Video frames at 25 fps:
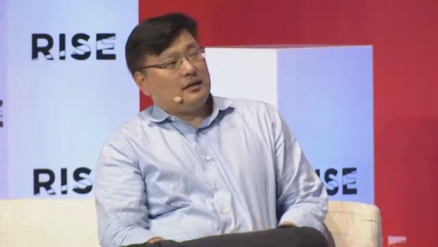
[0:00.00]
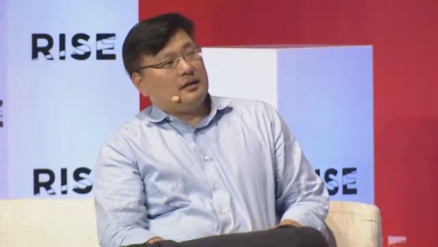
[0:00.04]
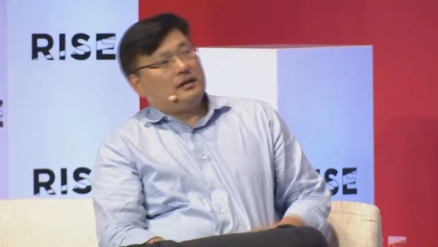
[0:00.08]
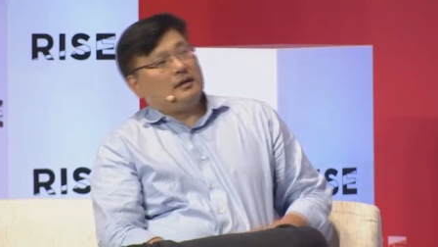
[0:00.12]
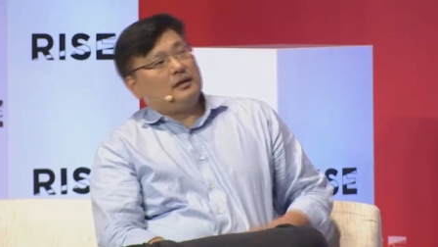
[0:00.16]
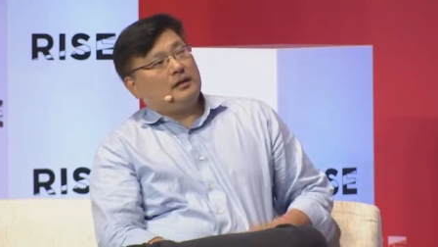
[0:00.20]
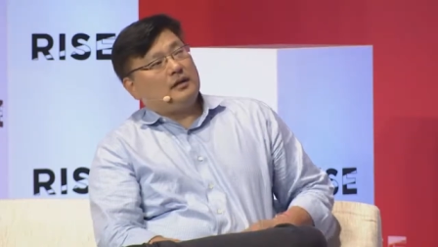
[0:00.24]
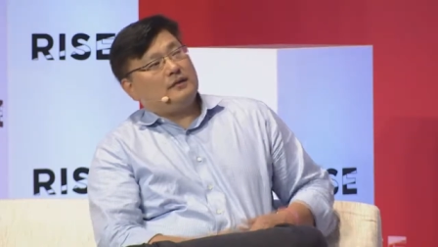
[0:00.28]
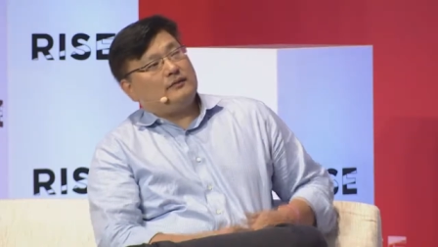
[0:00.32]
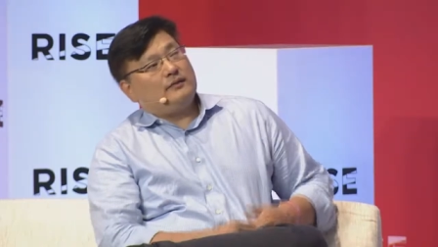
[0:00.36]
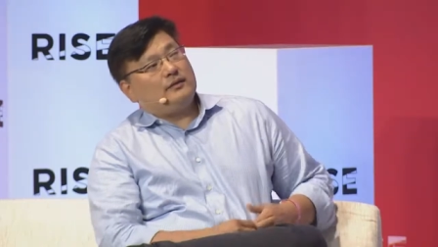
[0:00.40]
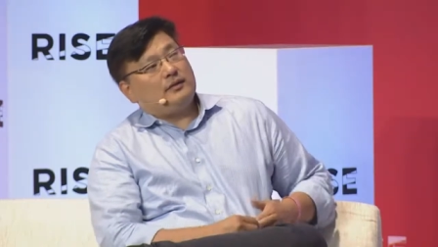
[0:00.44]

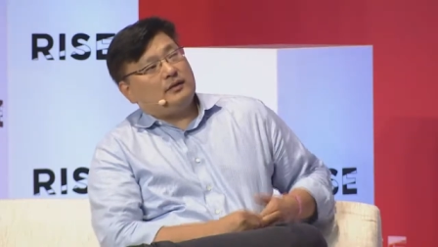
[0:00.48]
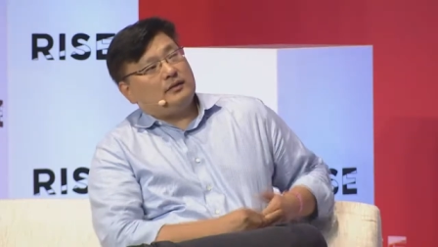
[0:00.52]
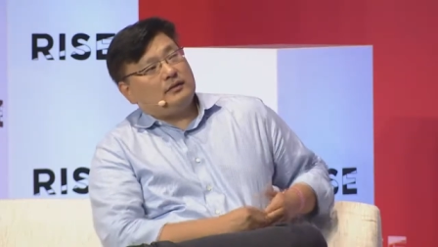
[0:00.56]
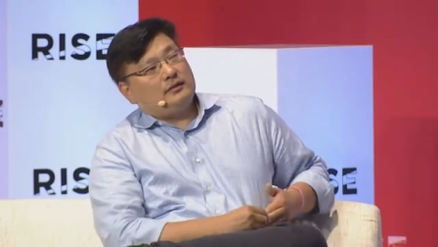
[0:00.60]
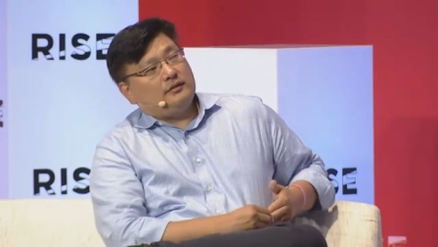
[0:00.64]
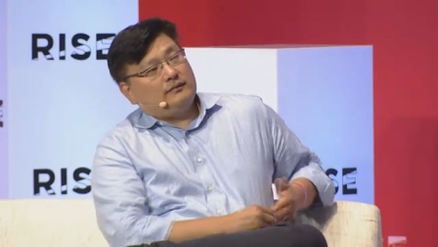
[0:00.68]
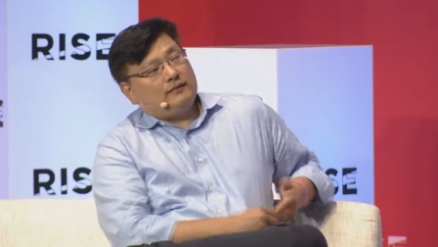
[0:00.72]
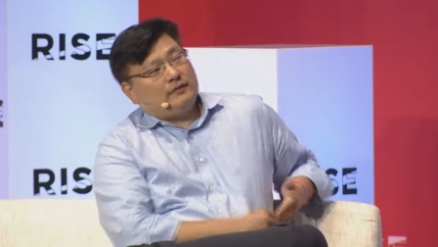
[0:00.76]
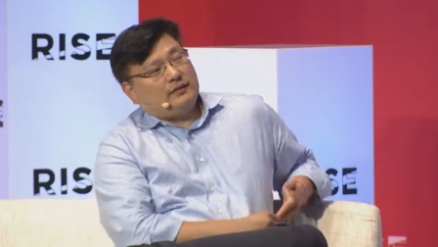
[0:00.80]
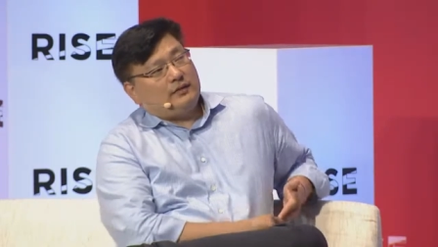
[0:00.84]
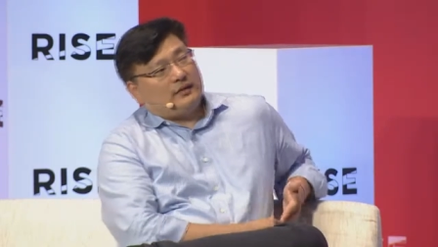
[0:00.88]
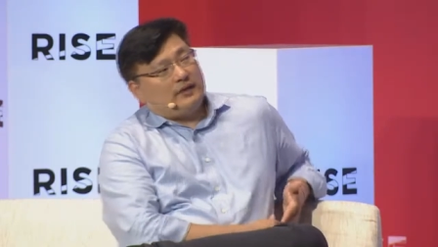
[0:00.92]
If we, if
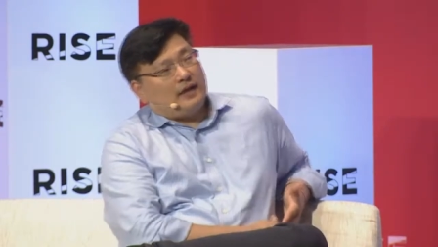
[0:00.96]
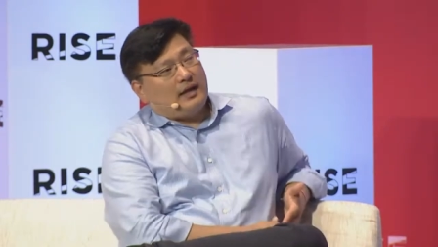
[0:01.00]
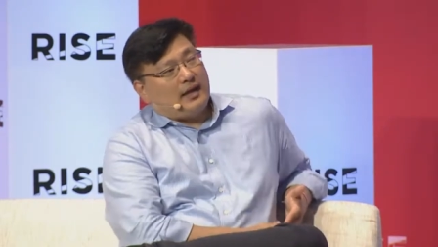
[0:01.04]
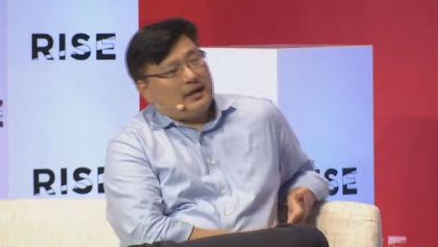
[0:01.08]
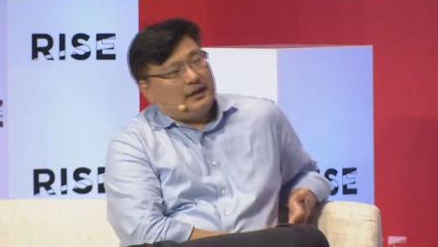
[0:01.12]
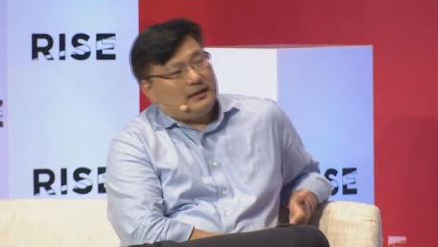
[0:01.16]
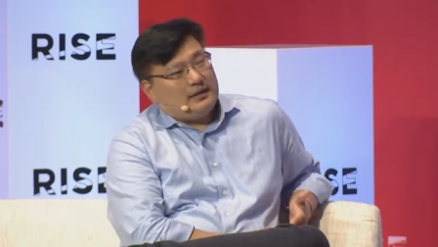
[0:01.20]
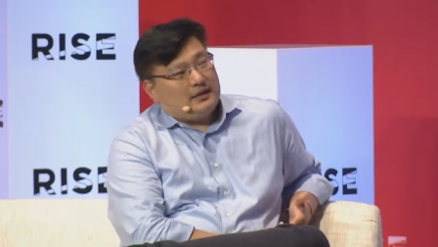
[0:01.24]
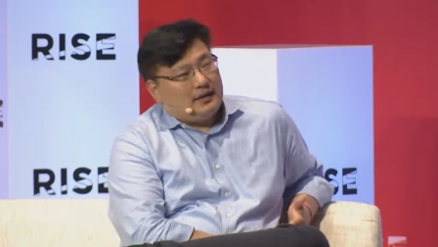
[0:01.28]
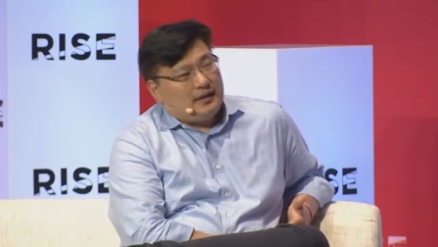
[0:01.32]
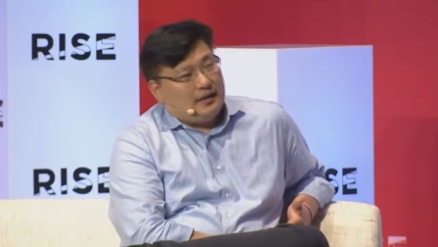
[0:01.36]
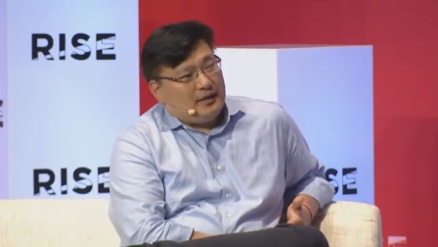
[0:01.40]
we look
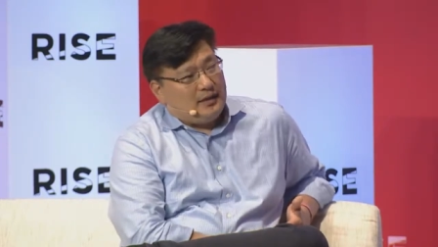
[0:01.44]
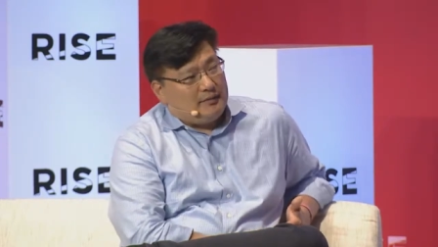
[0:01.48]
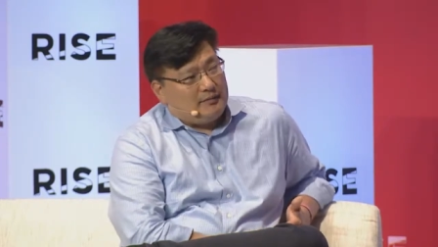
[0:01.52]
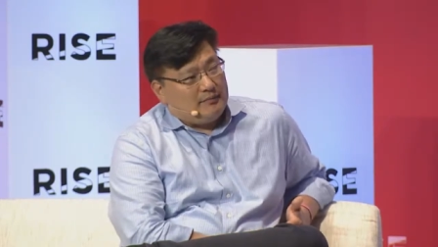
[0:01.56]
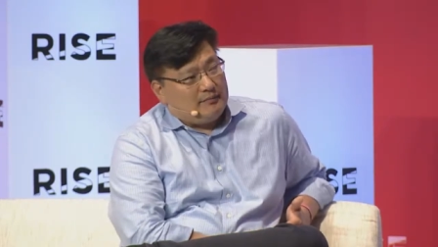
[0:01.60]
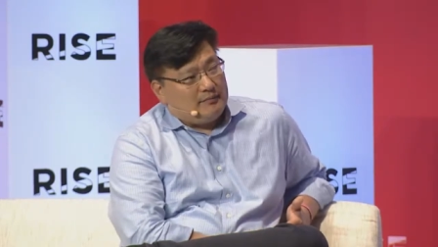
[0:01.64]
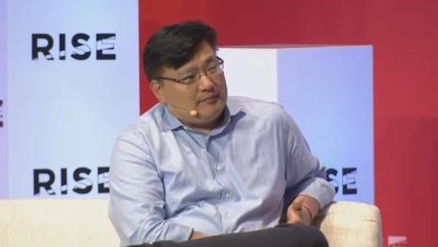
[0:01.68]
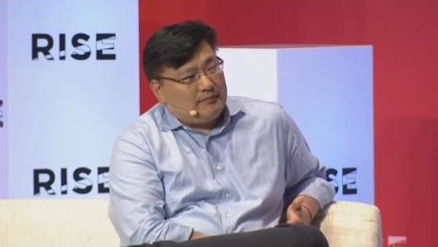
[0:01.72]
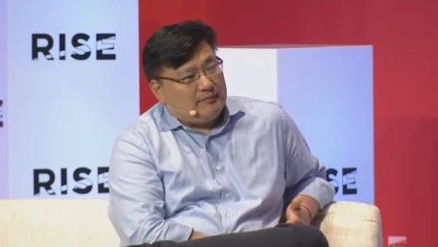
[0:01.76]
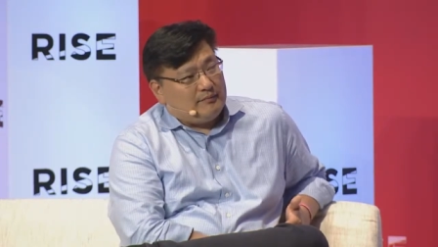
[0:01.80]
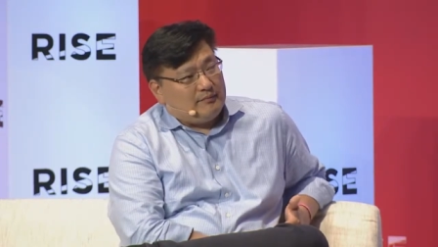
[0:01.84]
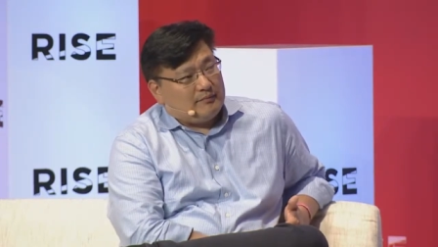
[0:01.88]
at
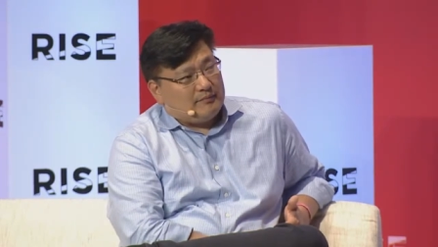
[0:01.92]
um,